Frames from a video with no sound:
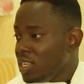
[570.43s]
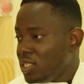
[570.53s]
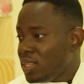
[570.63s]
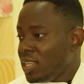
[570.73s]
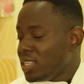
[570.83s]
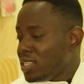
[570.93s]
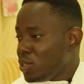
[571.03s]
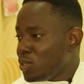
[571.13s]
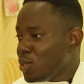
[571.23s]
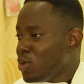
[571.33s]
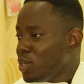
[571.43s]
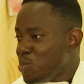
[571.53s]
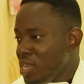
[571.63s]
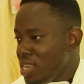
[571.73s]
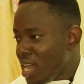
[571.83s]
Do you think there's also going to
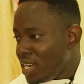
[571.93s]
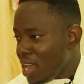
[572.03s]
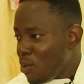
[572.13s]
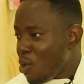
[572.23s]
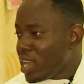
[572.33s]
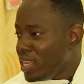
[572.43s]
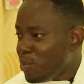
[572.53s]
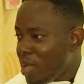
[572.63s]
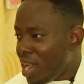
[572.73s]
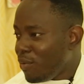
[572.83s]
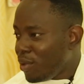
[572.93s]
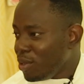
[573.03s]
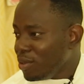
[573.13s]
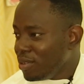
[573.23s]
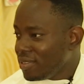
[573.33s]
be a walk in the park for you?